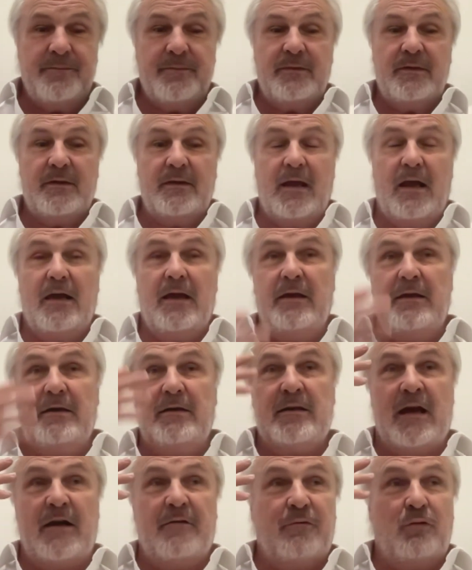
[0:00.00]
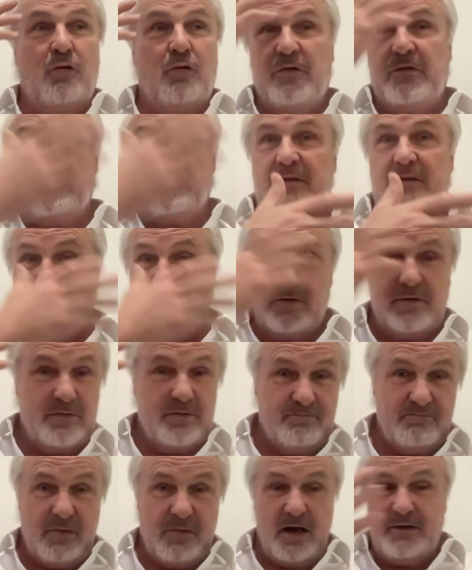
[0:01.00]
They have lost
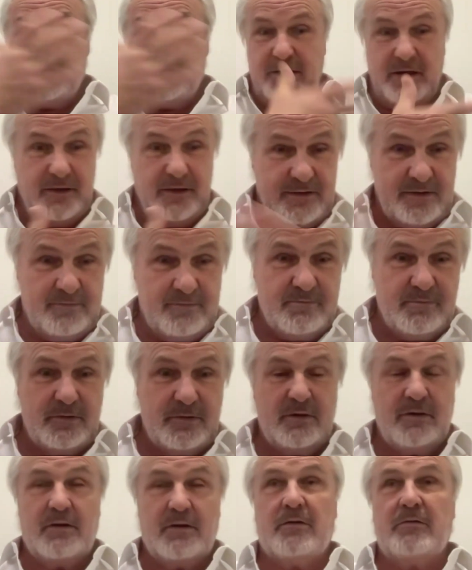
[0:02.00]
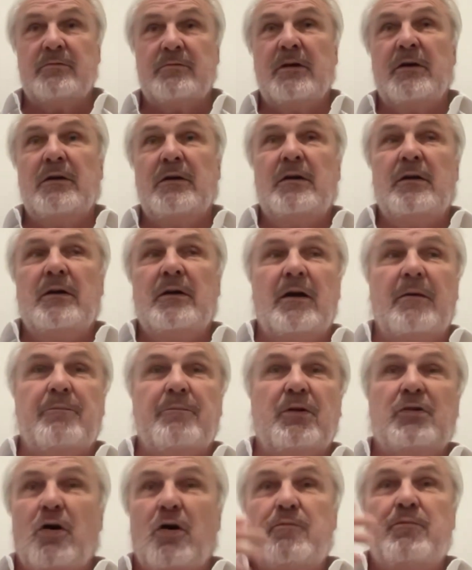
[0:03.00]
their eyesight,
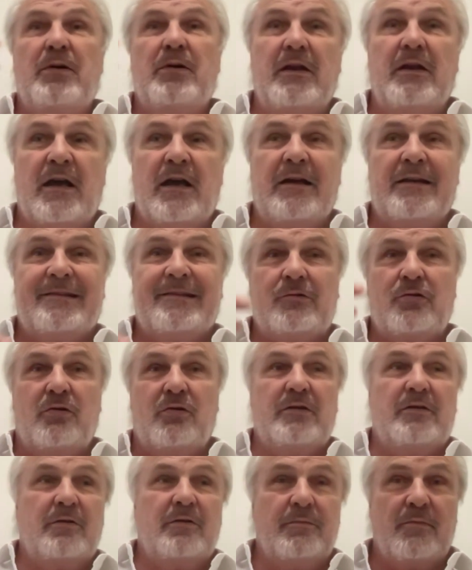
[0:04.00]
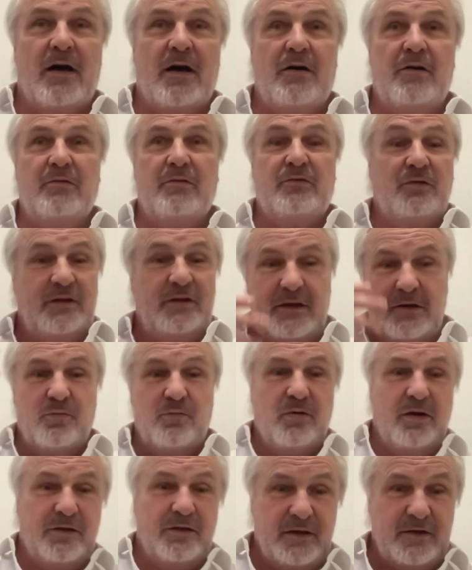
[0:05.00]
but nobody has taught them how to deal
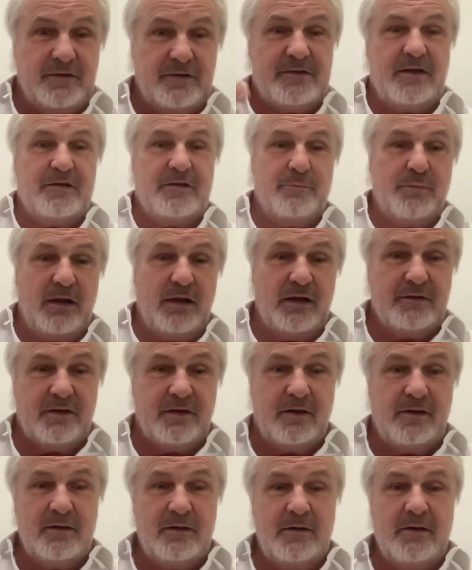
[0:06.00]
with this disability.